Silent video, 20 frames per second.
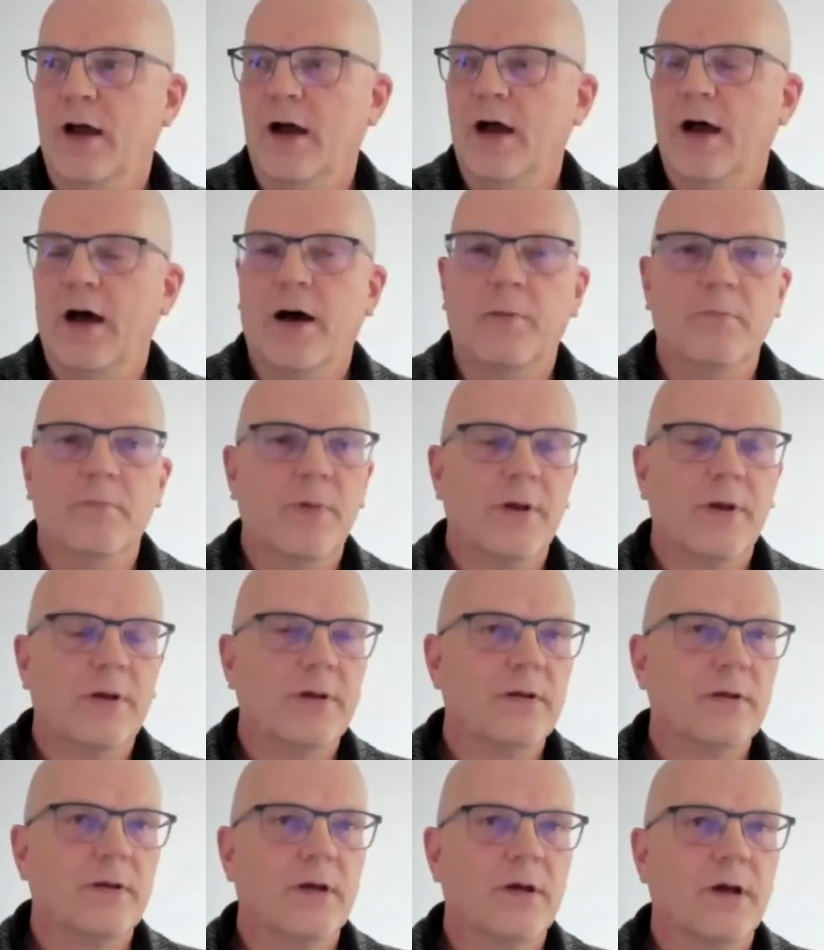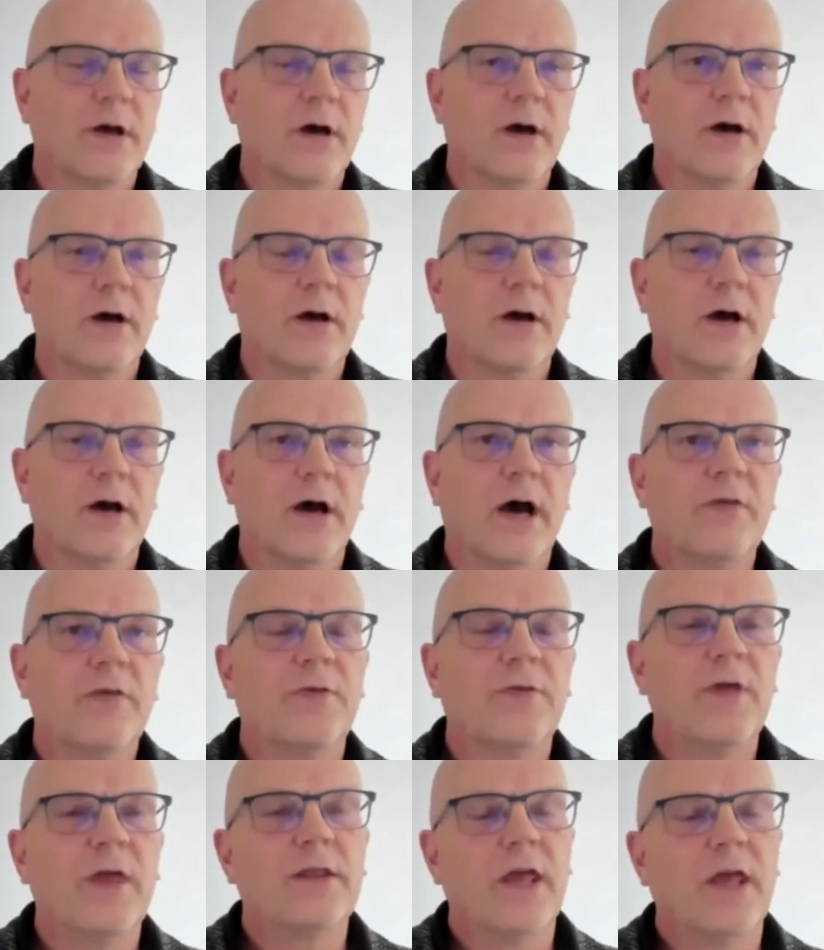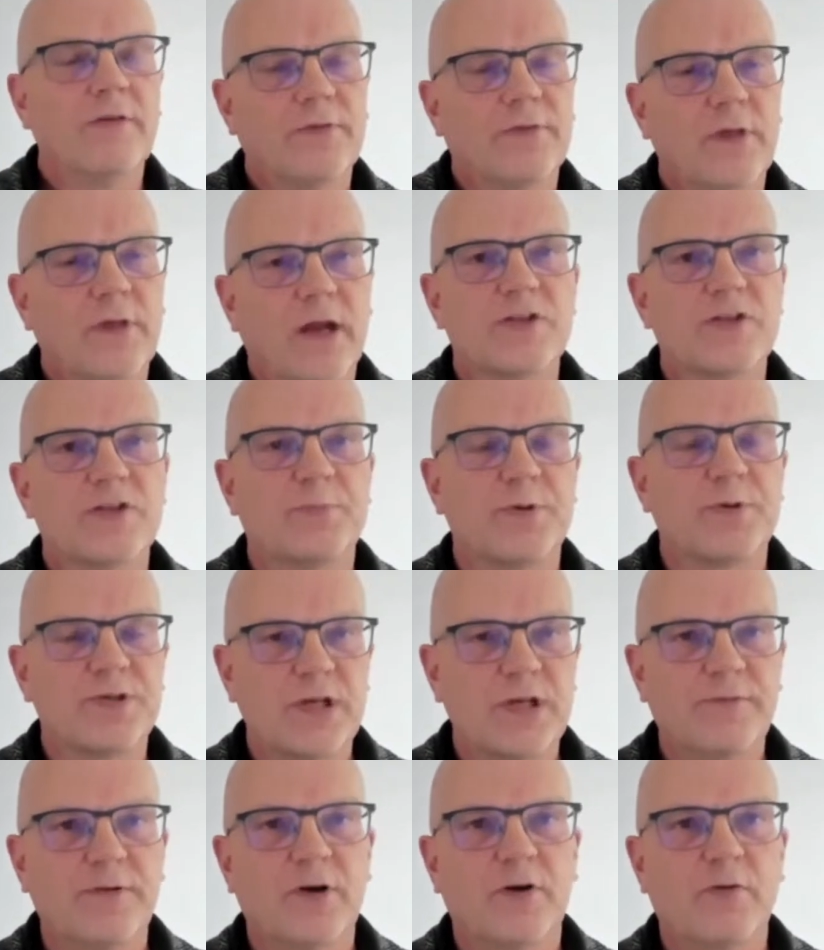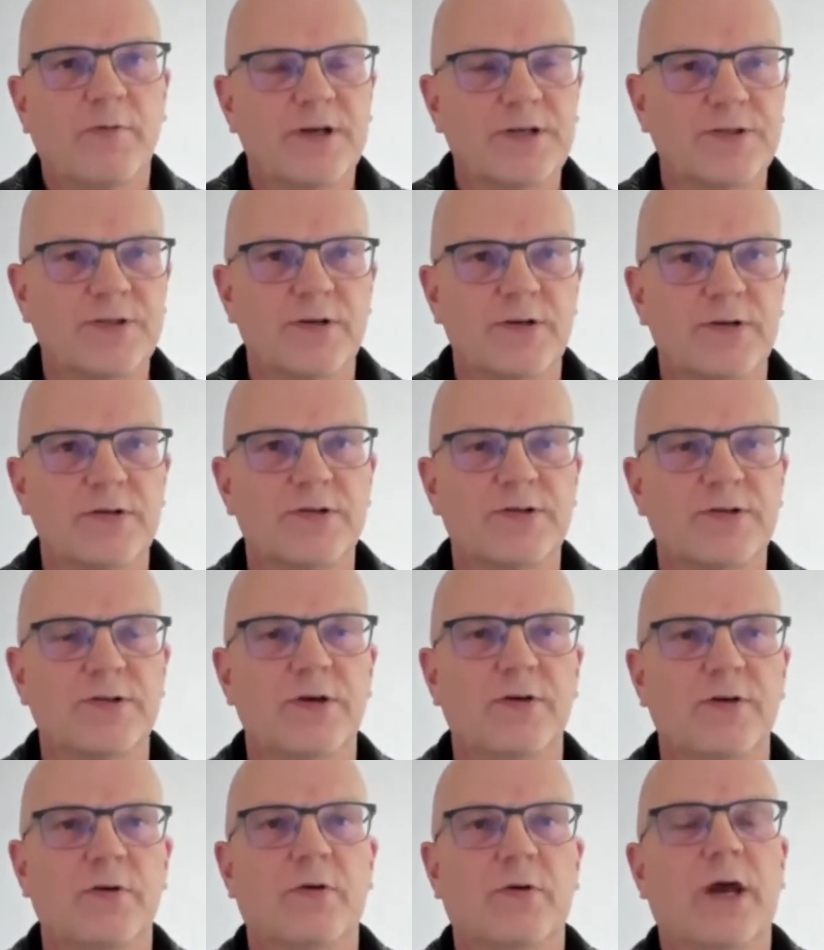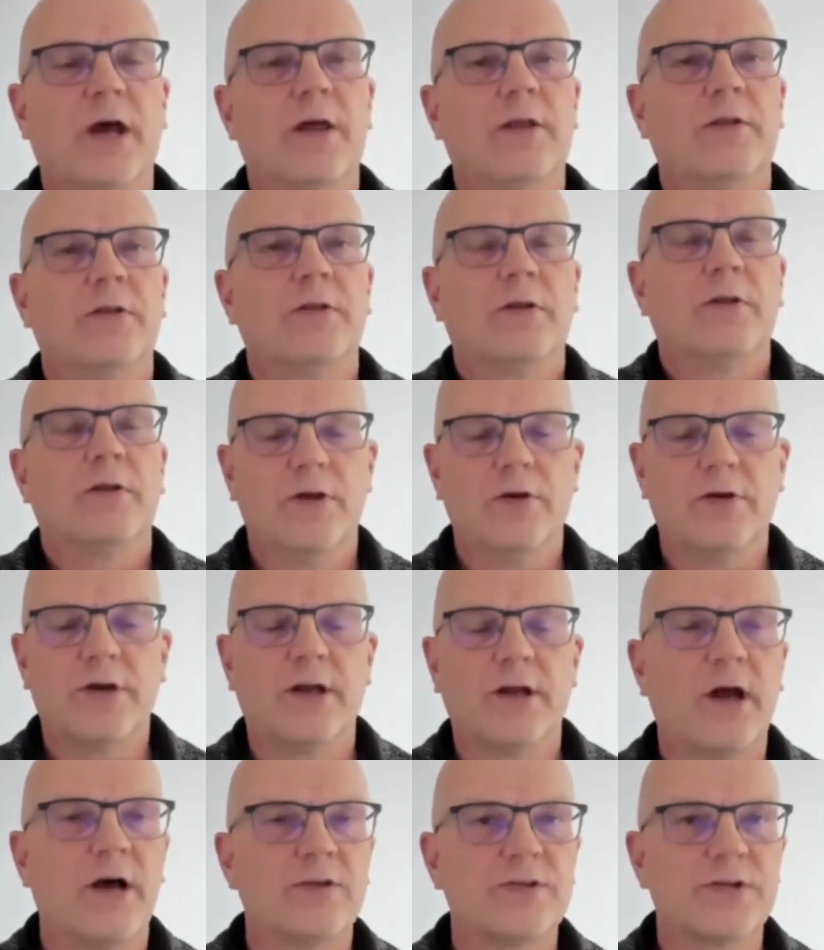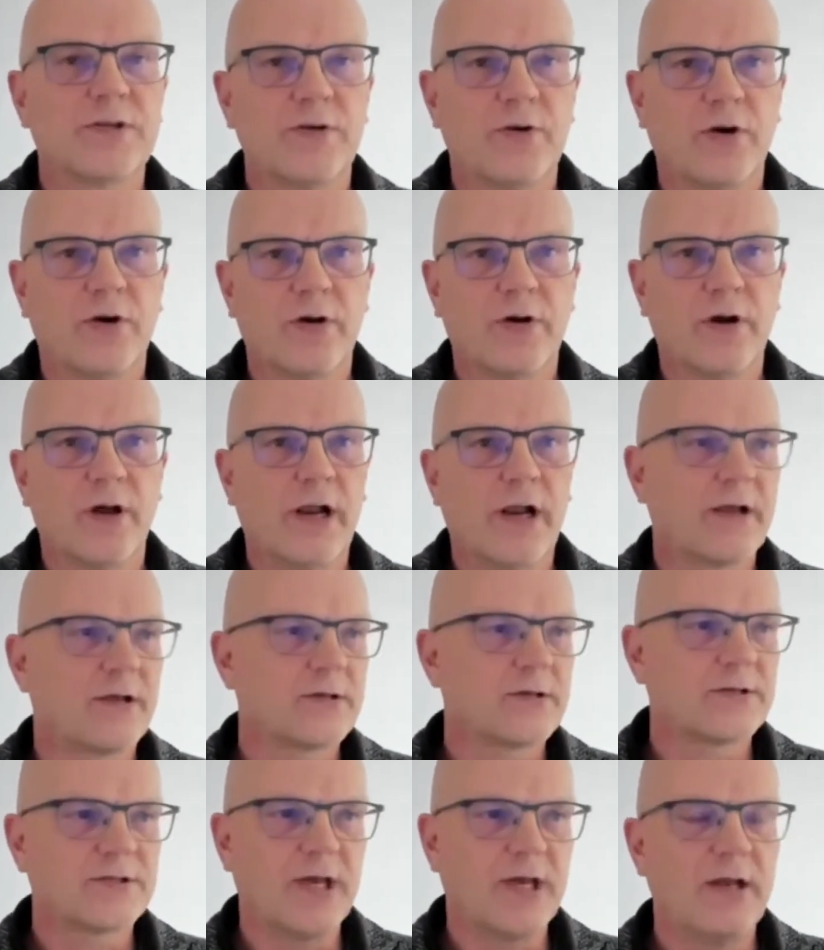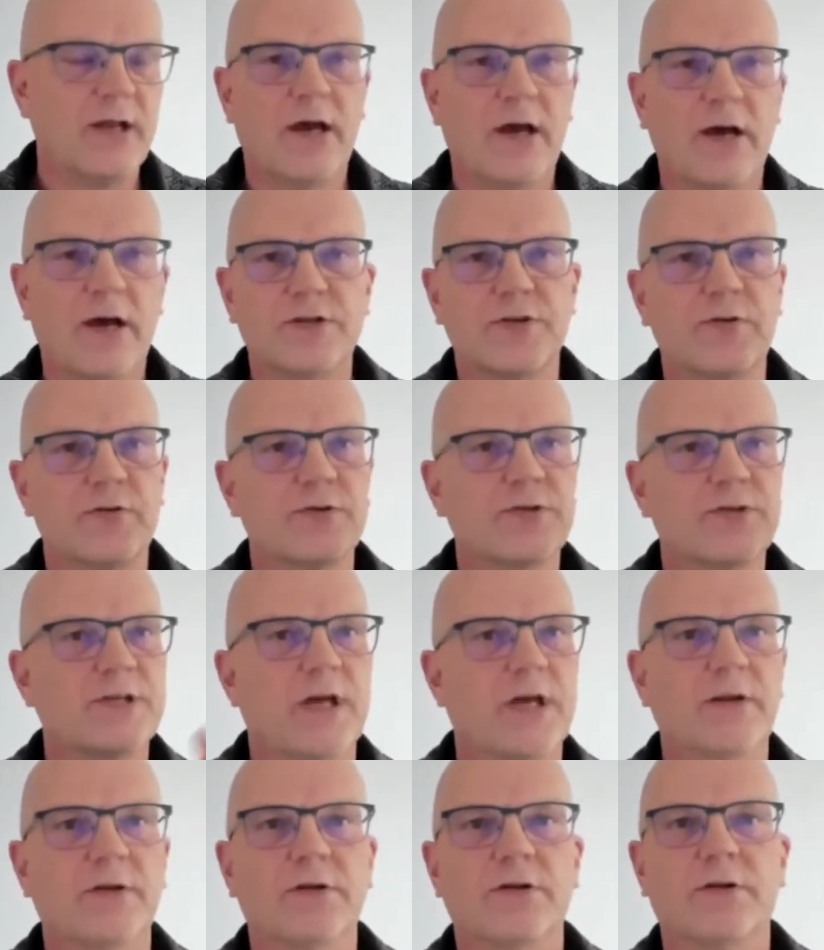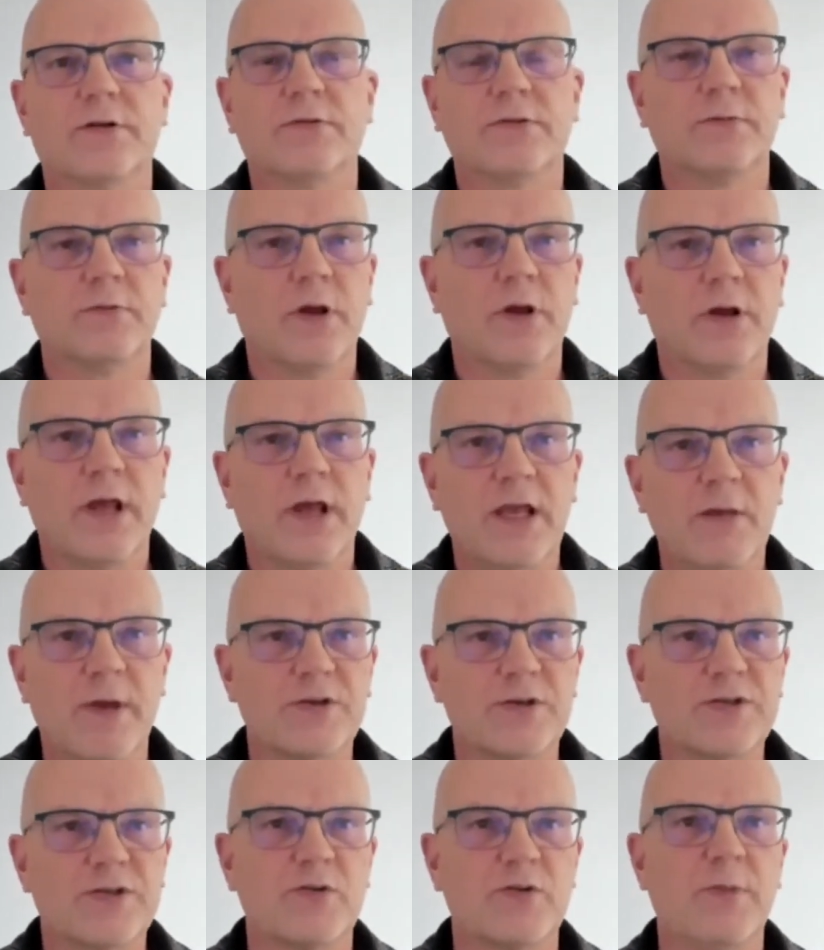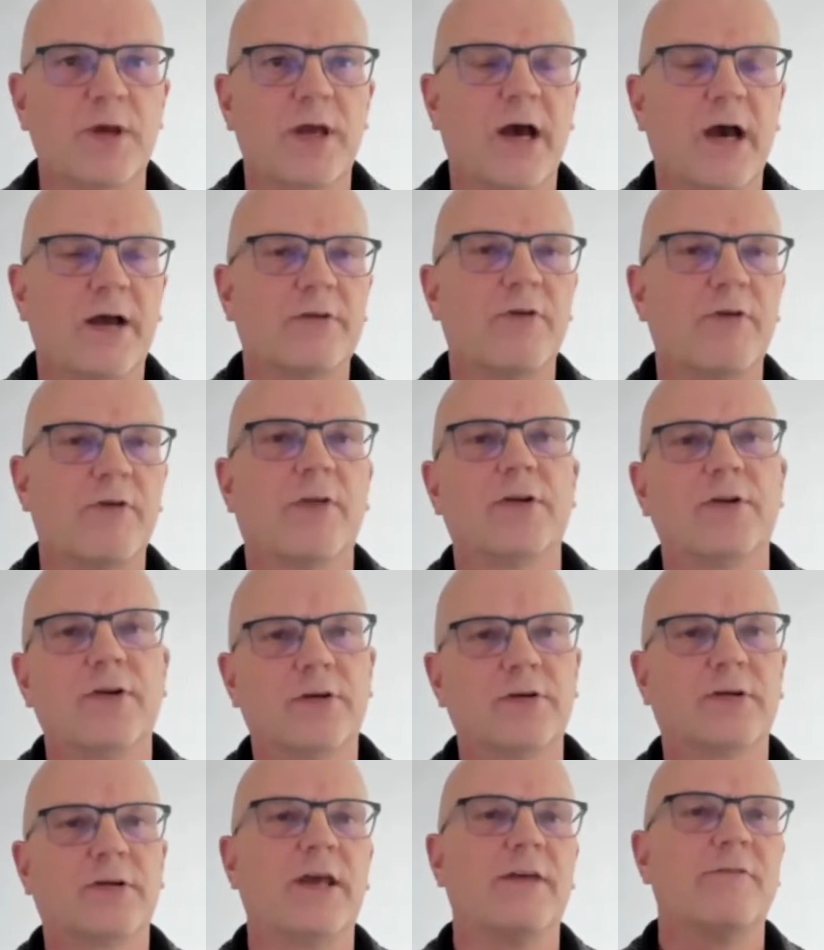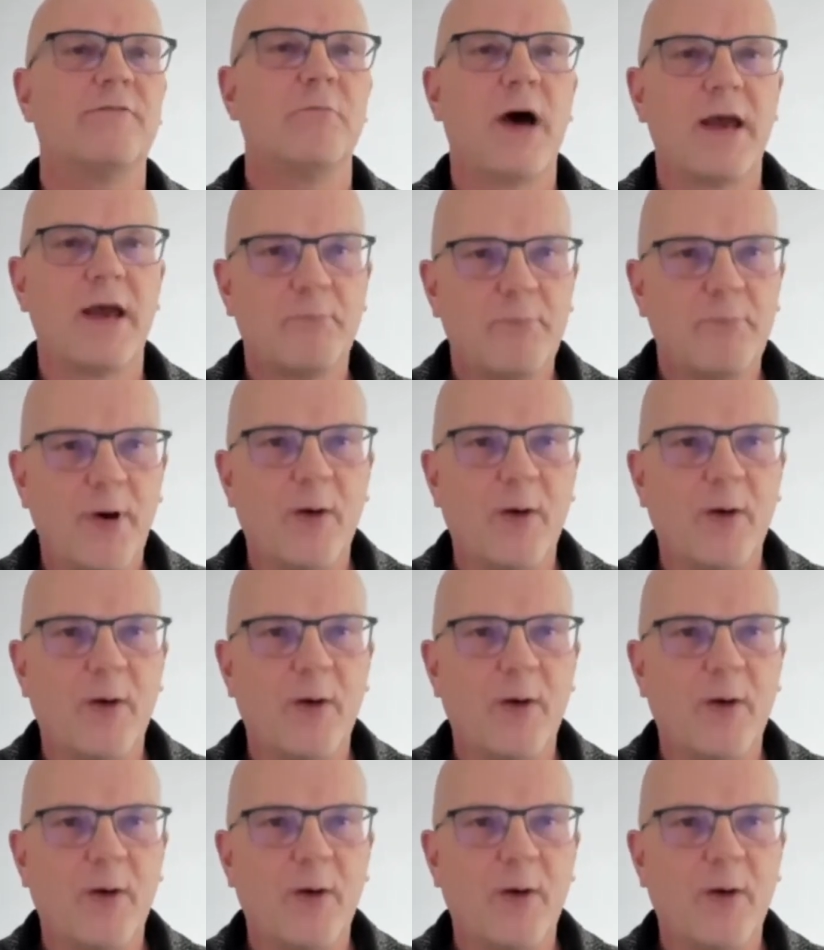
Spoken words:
I think if there are specific questions, you can ask your like Xenia to send emails to me. I'd rather not give my